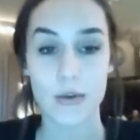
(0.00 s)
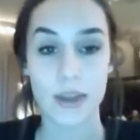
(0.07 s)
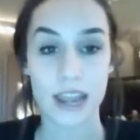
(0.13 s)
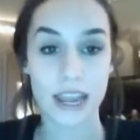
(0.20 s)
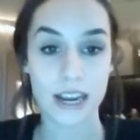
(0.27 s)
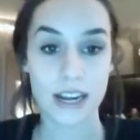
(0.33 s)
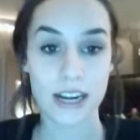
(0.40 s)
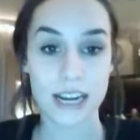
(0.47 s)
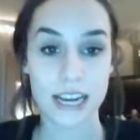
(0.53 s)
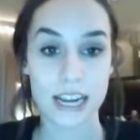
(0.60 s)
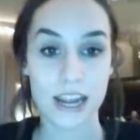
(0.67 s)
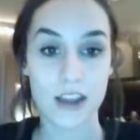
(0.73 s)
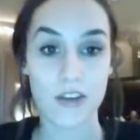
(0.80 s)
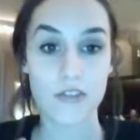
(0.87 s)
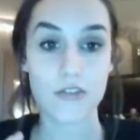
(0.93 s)

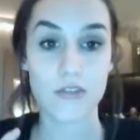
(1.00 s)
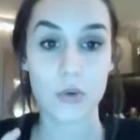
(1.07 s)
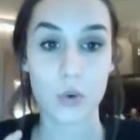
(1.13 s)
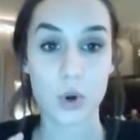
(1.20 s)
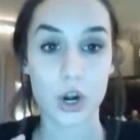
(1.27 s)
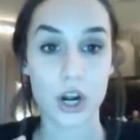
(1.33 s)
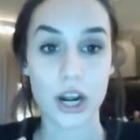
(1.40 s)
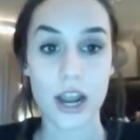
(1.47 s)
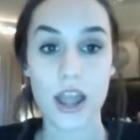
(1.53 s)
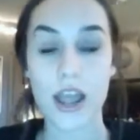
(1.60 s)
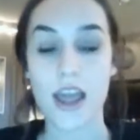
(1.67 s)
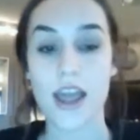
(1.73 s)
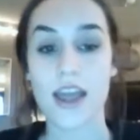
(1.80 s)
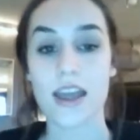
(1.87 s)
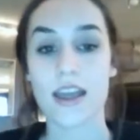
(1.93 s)
area for
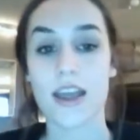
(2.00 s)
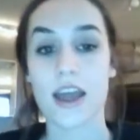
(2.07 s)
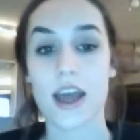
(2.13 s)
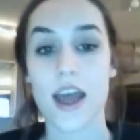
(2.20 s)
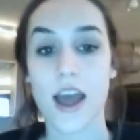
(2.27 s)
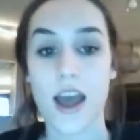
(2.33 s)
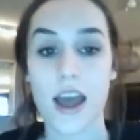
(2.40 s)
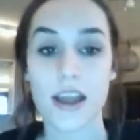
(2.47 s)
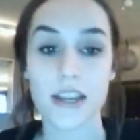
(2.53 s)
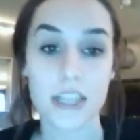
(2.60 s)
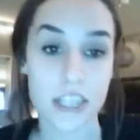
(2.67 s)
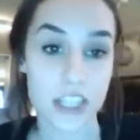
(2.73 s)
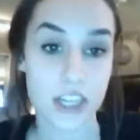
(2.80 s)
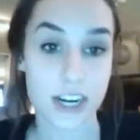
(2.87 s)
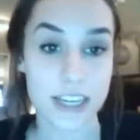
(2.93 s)

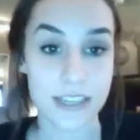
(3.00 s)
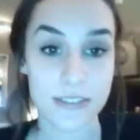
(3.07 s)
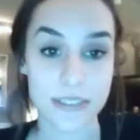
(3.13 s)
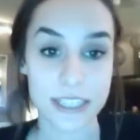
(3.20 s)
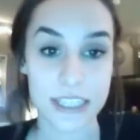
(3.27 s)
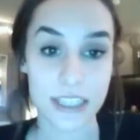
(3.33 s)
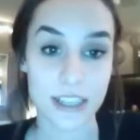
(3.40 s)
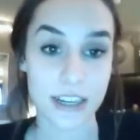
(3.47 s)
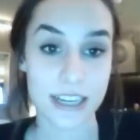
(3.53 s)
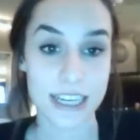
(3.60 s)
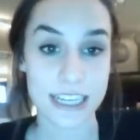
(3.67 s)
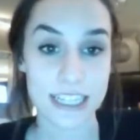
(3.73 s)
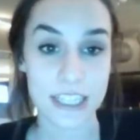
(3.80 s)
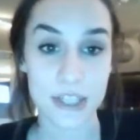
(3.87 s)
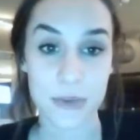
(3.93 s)
constructivist
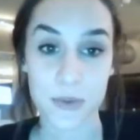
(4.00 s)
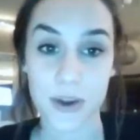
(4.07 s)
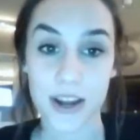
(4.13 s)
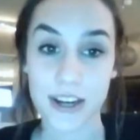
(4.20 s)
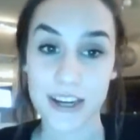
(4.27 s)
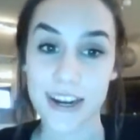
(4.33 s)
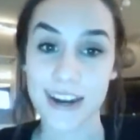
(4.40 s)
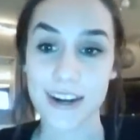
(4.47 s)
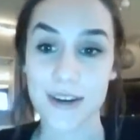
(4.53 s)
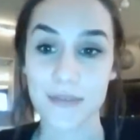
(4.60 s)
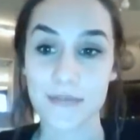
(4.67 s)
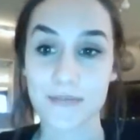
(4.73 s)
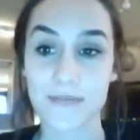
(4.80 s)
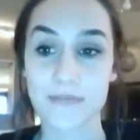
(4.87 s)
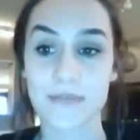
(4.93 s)
learning to occur.
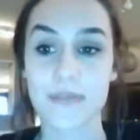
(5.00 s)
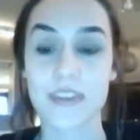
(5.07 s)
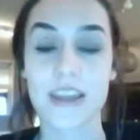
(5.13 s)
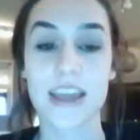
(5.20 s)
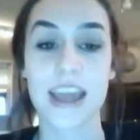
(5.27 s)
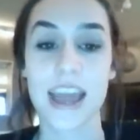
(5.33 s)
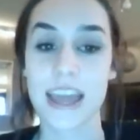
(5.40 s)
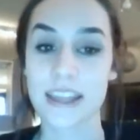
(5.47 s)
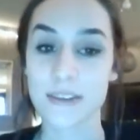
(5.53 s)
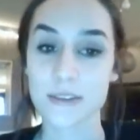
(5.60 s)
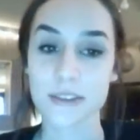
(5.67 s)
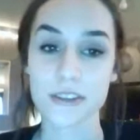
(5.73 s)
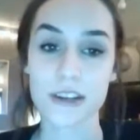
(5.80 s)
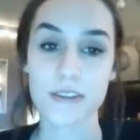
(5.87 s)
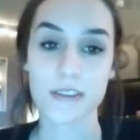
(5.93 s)
And there's a
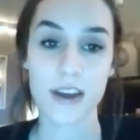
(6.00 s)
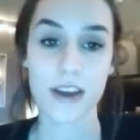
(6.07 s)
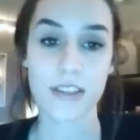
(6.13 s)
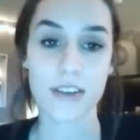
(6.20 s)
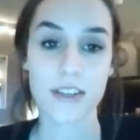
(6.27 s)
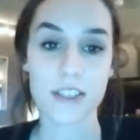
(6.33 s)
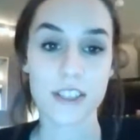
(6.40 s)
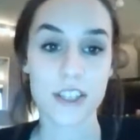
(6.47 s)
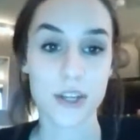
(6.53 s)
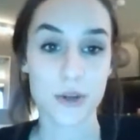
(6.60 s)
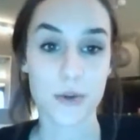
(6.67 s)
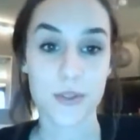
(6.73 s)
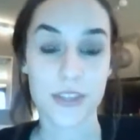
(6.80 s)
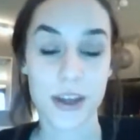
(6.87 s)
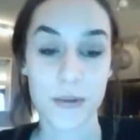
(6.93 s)
lot of others
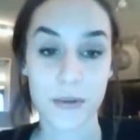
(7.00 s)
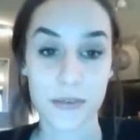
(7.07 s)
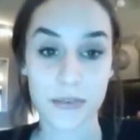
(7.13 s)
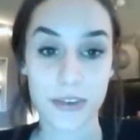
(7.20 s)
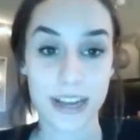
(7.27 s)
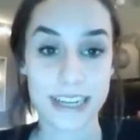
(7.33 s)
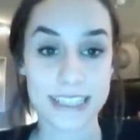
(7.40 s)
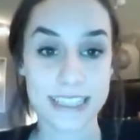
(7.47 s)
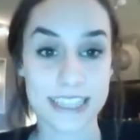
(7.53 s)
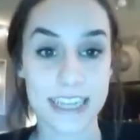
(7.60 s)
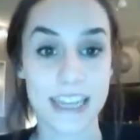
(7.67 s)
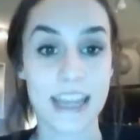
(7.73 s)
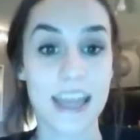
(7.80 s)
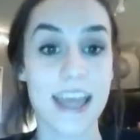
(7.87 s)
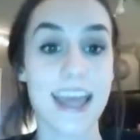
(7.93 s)
too that reflected
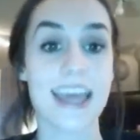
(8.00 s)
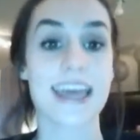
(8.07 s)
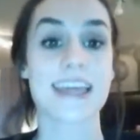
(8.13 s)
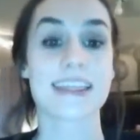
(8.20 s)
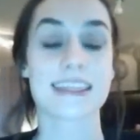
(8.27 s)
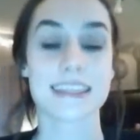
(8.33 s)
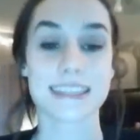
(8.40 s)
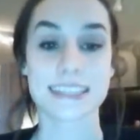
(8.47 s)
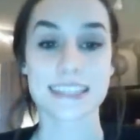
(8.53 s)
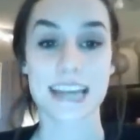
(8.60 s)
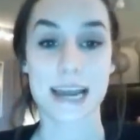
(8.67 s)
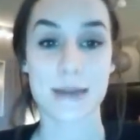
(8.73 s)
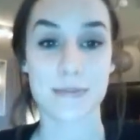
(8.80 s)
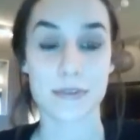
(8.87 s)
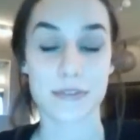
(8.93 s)
this
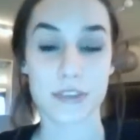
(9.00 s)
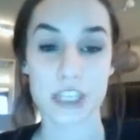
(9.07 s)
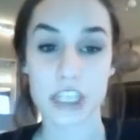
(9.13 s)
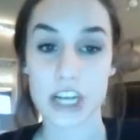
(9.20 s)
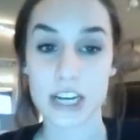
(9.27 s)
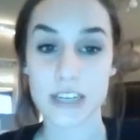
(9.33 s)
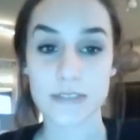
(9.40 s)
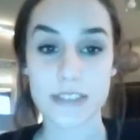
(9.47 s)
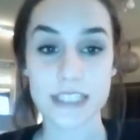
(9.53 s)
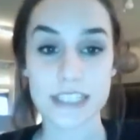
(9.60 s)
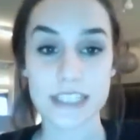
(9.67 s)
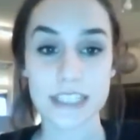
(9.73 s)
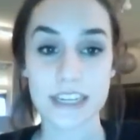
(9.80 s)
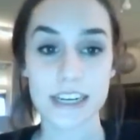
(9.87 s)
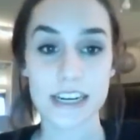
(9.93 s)
type of constructivist
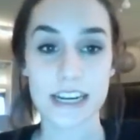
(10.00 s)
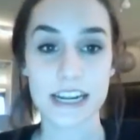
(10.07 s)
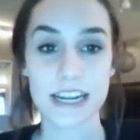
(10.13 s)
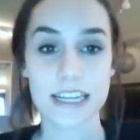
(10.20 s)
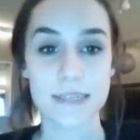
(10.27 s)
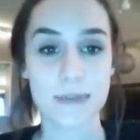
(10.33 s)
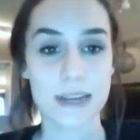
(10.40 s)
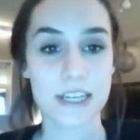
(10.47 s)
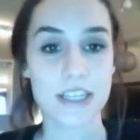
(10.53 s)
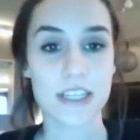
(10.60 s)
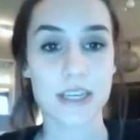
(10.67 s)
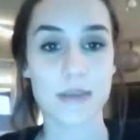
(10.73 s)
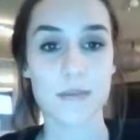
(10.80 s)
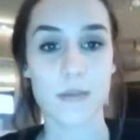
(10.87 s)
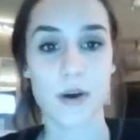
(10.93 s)
theory, especially
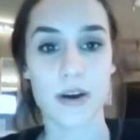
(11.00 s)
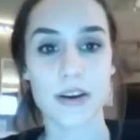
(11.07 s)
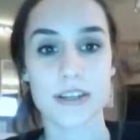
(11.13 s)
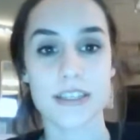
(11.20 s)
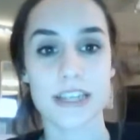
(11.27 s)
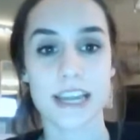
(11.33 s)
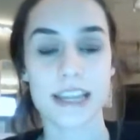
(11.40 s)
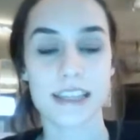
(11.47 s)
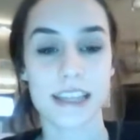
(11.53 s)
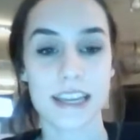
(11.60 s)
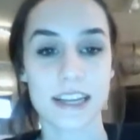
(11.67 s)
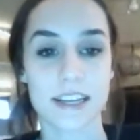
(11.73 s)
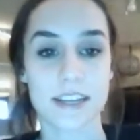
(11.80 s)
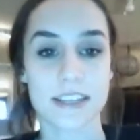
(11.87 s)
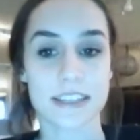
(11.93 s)
modern day
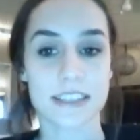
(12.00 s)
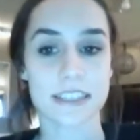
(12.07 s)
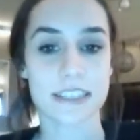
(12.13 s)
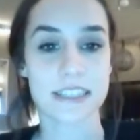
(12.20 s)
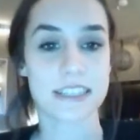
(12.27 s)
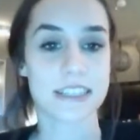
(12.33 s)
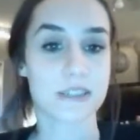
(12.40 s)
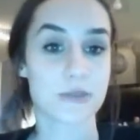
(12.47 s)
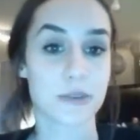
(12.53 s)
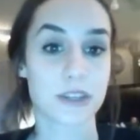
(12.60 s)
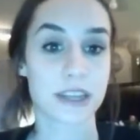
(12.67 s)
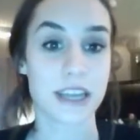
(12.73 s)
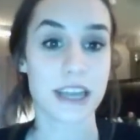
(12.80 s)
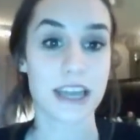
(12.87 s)
thinkers. This is really